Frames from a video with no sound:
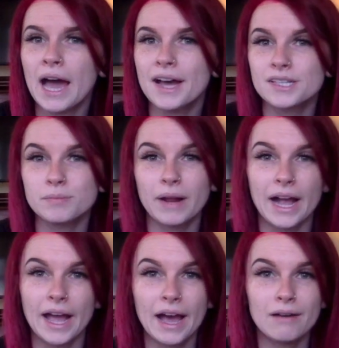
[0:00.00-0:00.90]
past, but
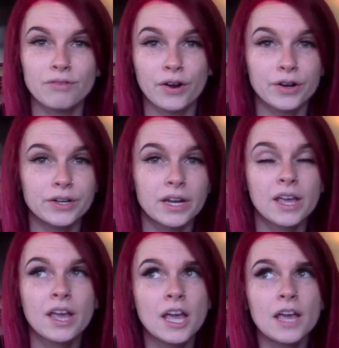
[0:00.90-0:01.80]
I have heard
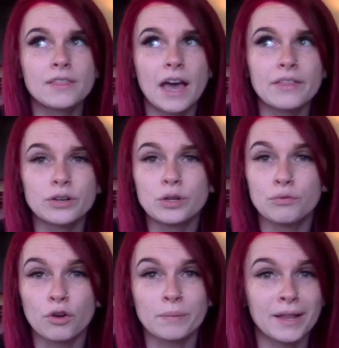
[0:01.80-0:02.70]
that their new
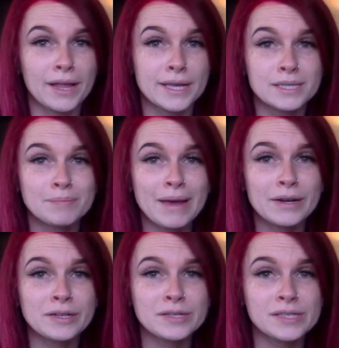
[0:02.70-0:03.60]
formula is
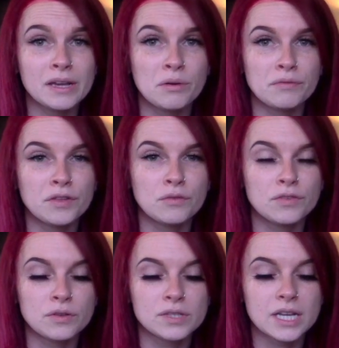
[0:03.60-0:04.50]
better. So if you've
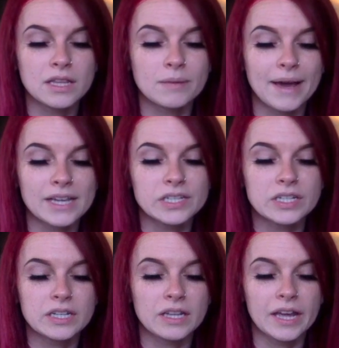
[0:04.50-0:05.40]
used it in the past and
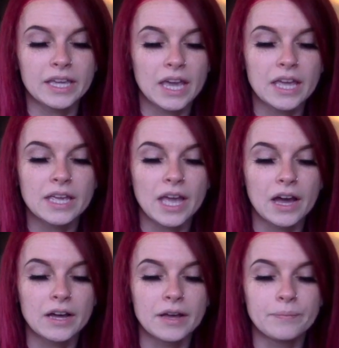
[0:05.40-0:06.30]
didn't like it,
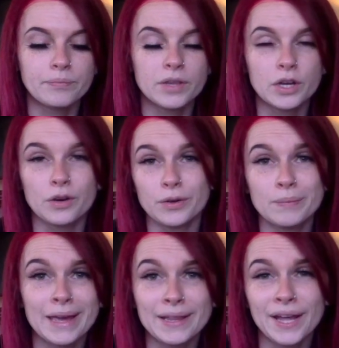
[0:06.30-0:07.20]
you know, you
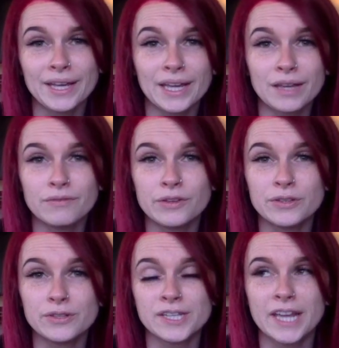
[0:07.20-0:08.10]
may like it if you
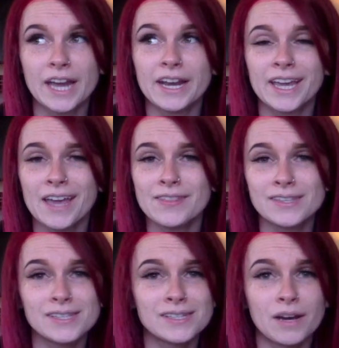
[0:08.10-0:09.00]
use it again. Again,
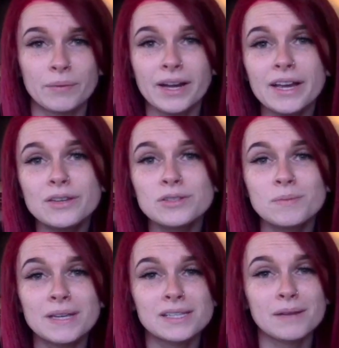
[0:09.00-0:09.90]
this is not what I use
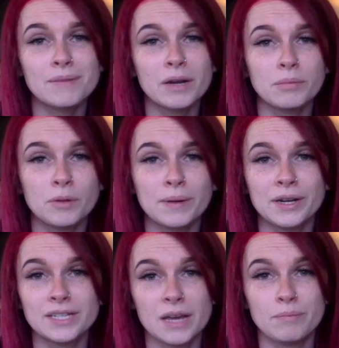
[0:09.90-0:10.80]
because I'm not a
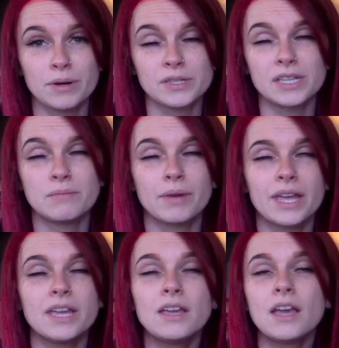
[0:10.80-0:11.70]
blueberry type person, but